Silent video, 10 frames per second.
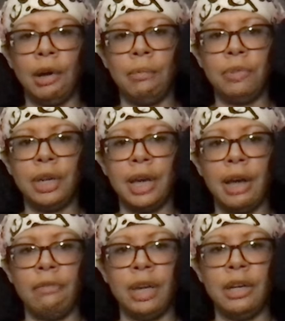they
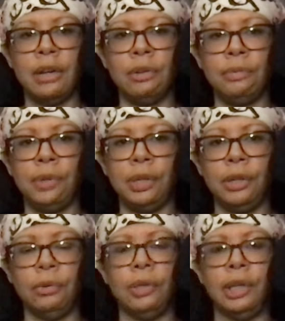have another
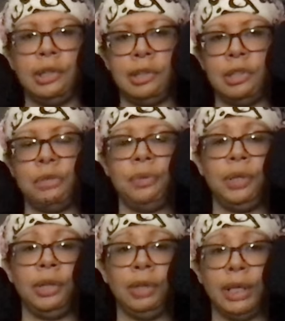video linked to this
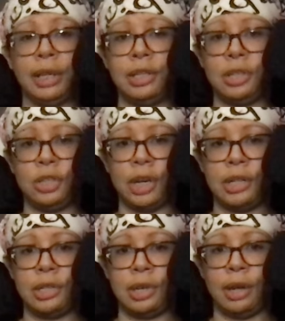video that they
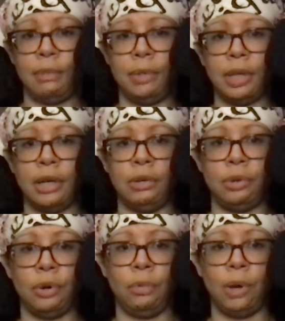suggest that you
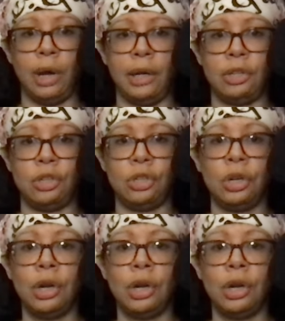go watch.